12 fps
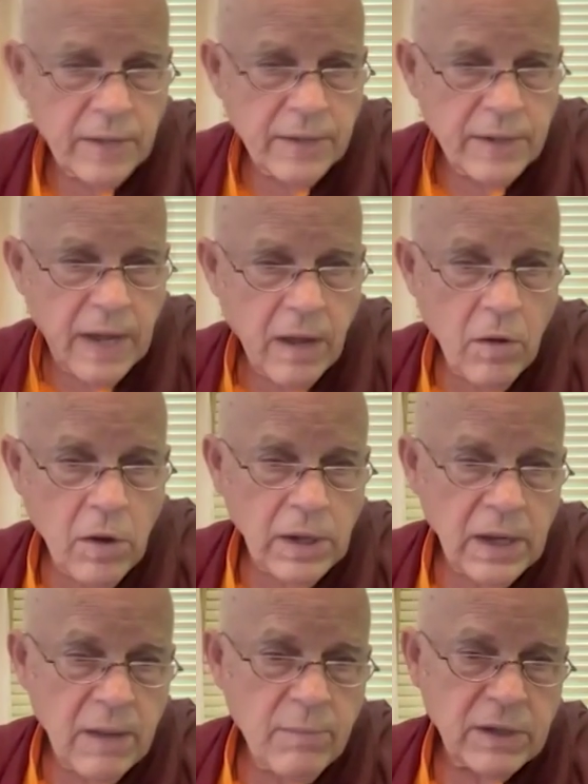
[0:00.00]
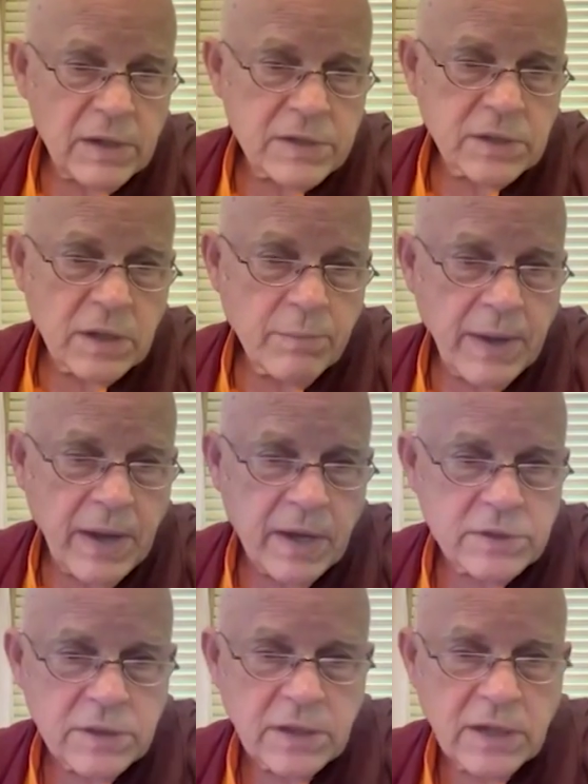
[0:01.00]
Now, limitless
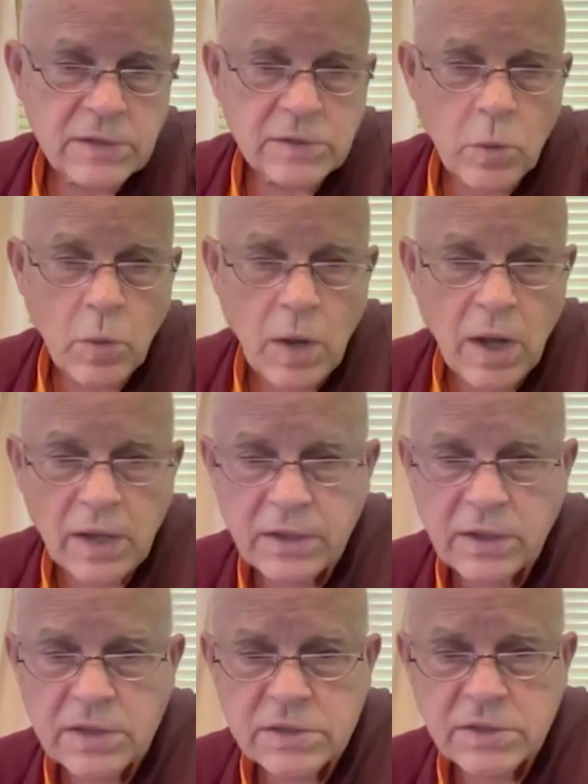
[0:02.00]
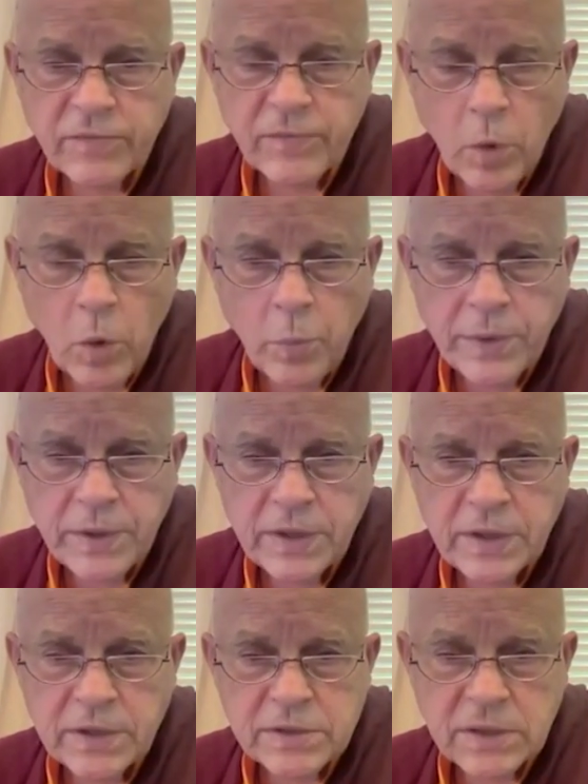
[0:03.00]
compassion has qualities of
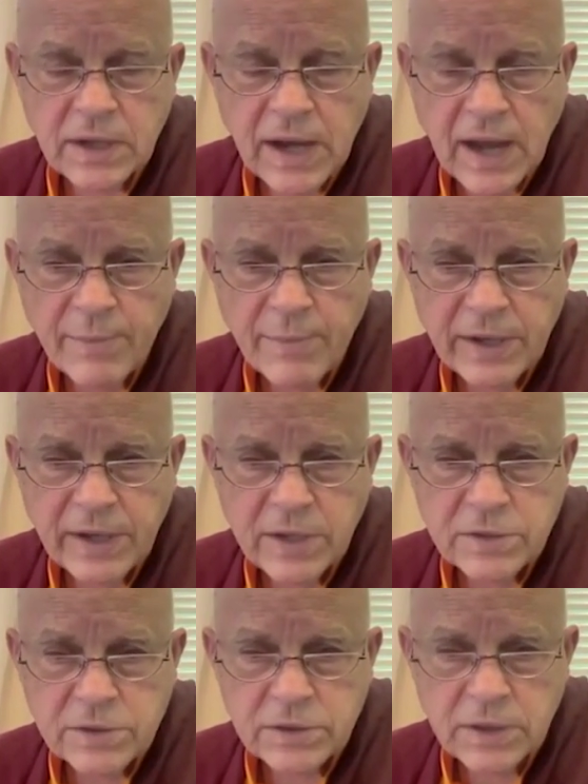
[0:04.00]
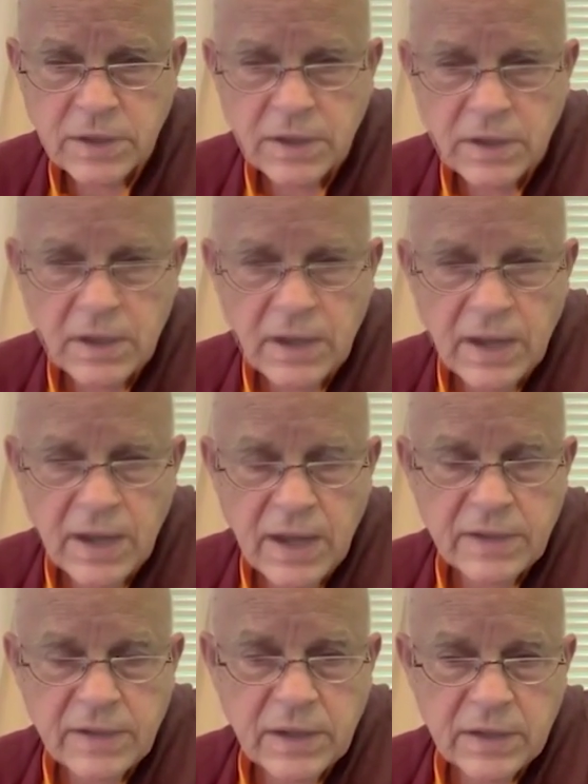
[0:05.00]
openness, accommodation,
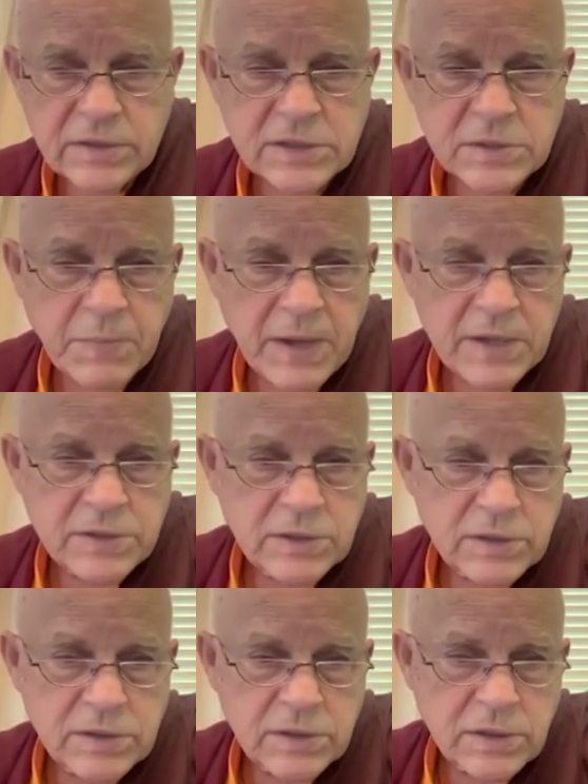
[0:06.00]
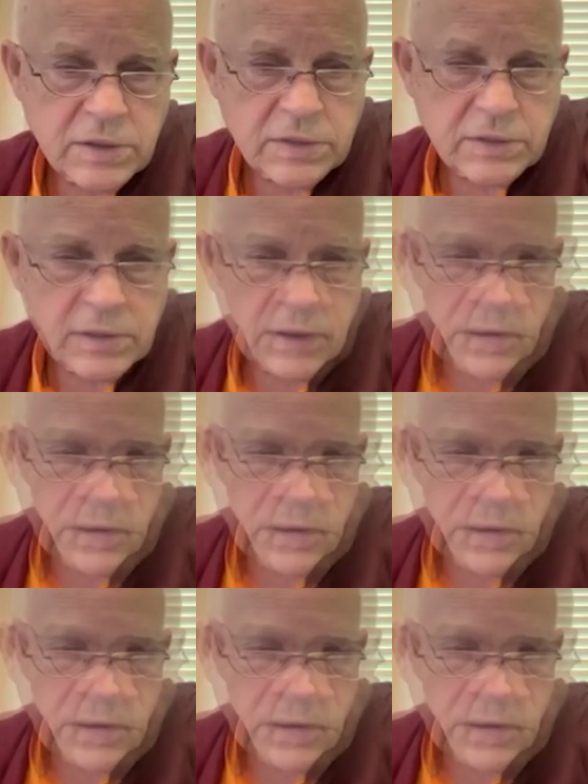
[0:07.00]
and spaciousness